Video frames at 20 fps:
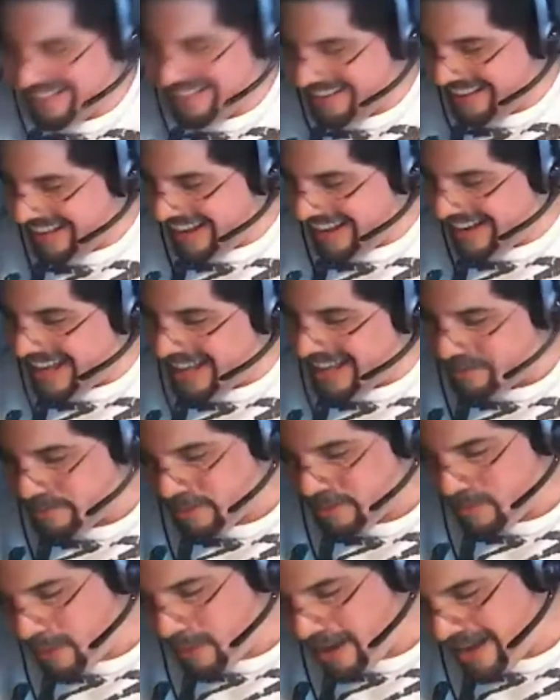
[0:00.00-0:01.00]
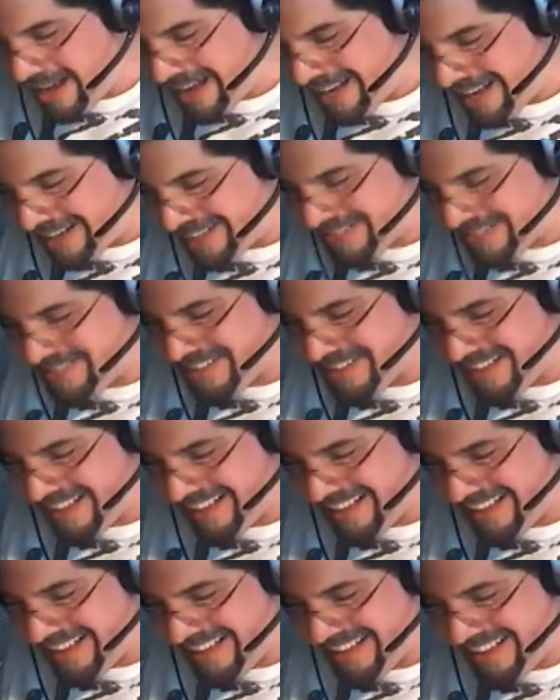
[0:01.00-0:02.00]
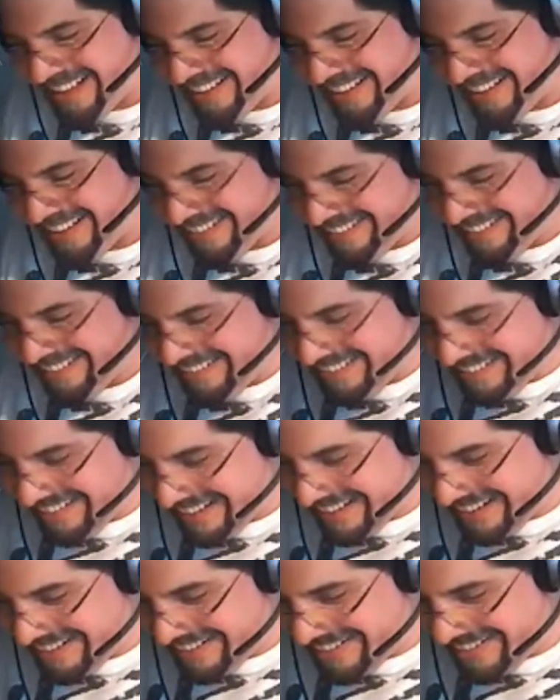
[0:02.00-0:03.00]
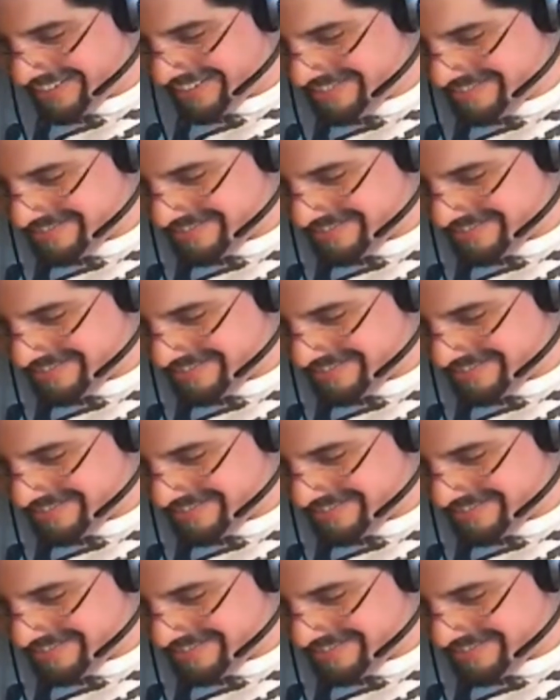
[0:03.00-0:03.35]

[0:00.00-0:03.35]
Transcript: Anatomy wise. I don't know.